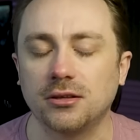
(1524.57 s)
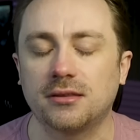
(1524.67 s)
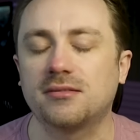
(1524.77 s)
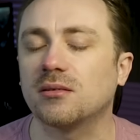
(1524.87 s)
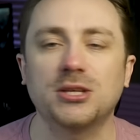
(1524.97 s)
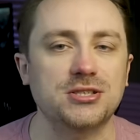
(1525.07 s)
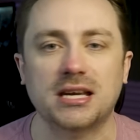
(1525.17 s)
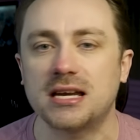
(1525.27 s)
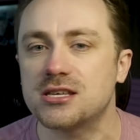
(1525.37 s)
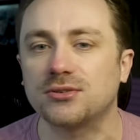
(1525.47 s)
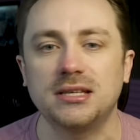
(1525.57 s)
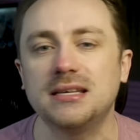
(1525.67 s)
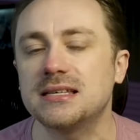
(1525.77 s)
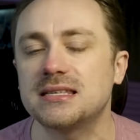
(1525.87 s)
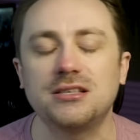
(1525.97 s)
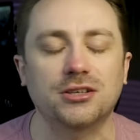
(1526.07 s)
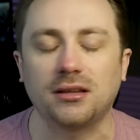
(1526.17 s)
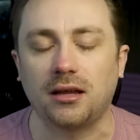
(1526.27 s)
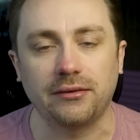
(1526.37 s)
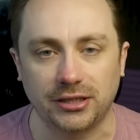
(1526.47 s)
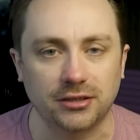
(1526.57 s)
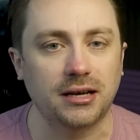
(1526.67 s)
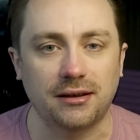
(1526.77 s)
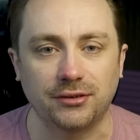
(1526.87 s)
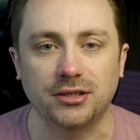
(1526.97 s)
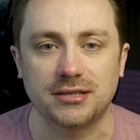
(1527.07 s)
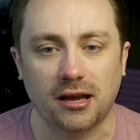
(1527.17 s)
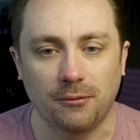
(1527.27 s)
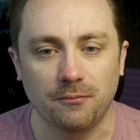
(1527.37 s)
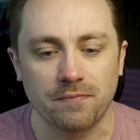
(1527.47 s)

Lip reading: Some of those guys are in this, and you're going to love it. You're going to have a good time.